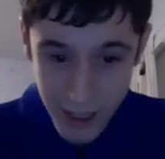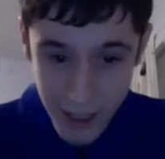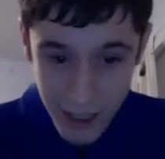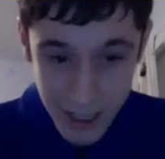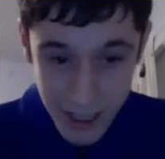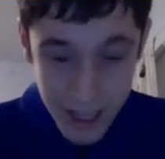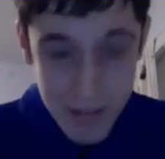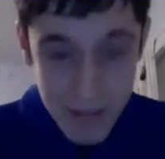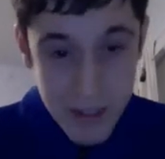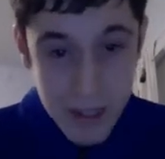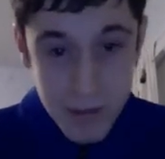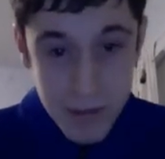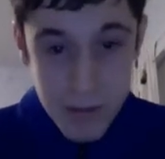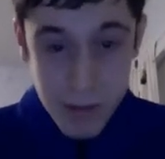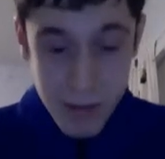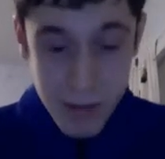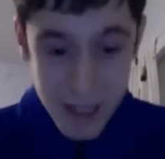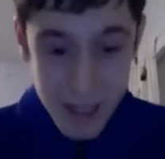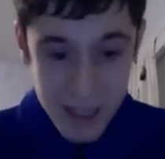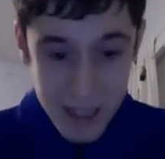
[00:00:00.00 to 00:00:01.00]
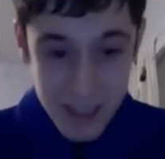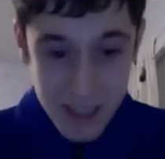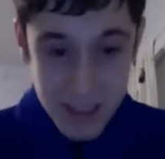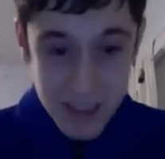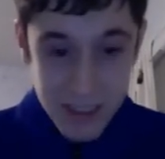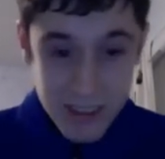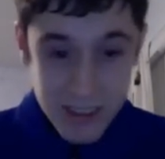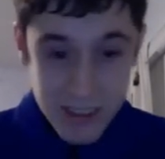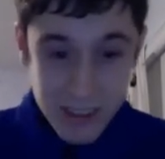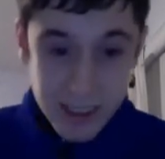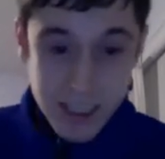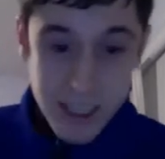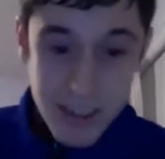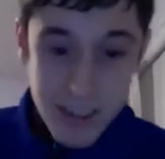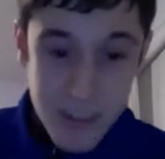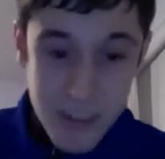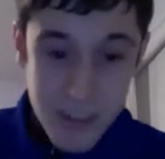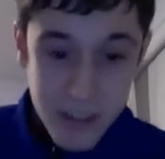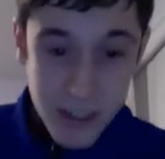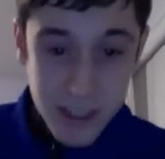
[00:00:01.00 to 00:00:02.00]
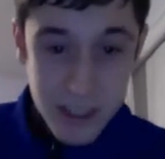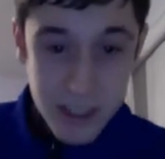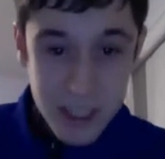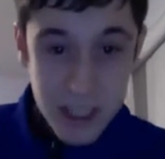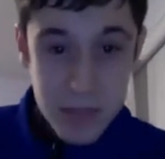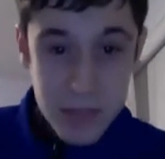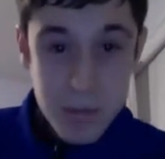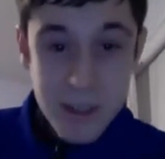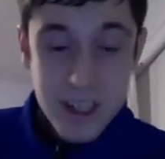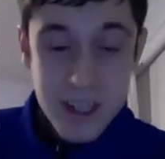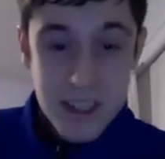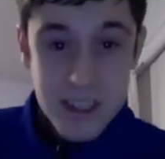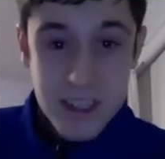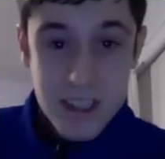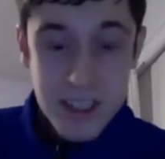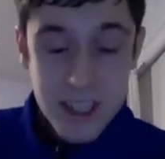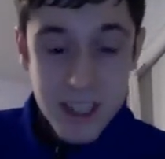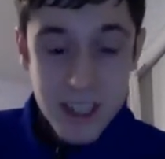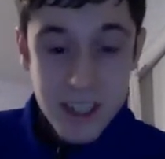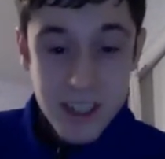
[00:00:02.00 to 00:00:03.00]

Even if you read this, even if you heard this, because